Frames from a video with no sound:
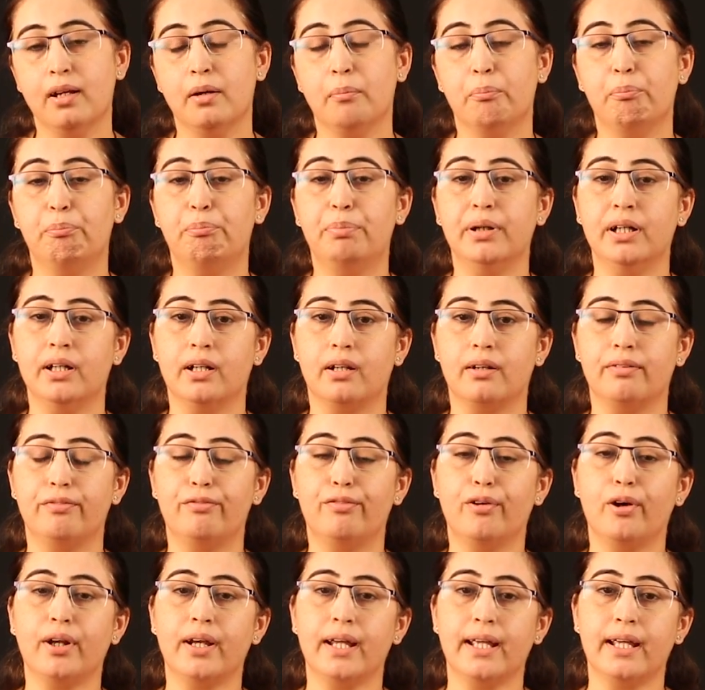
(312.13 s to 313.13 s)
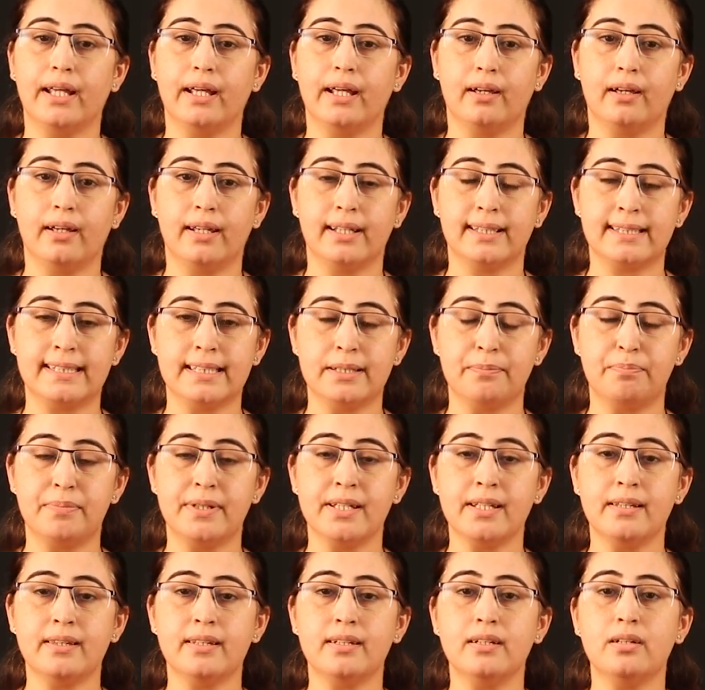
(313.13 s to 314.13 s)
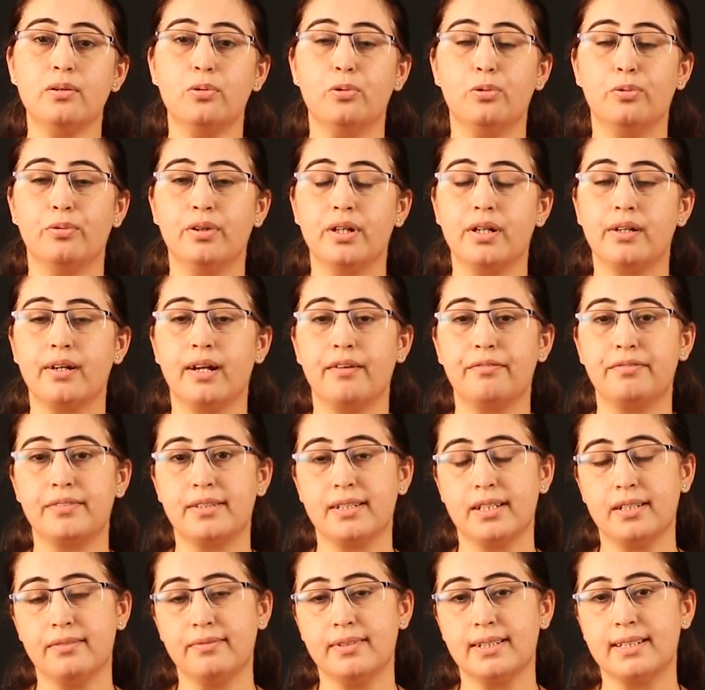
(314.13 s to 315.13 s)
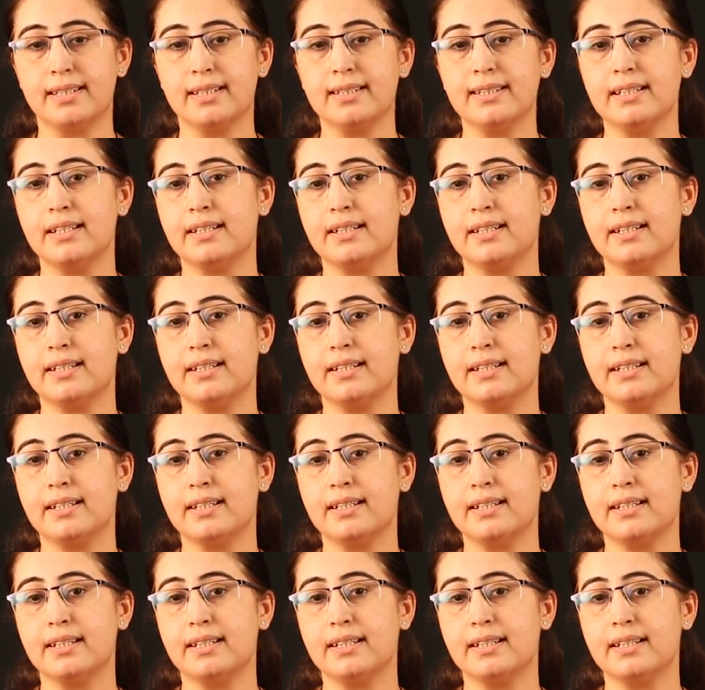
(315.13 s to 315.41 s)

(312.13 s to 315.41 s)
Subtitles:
but for accepting the overdraft services,